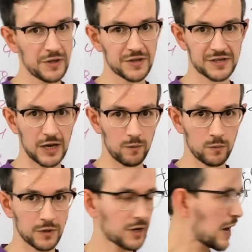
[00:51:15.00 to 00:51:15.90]
be the
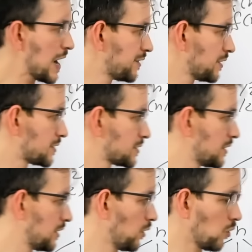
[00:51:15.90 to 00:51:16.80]
same. The height is
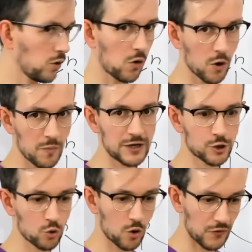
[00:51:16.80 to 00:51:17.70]
log
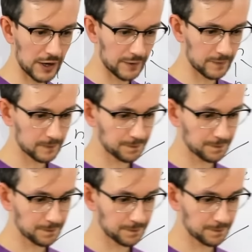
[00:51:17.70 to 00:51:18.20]
base 2 of n.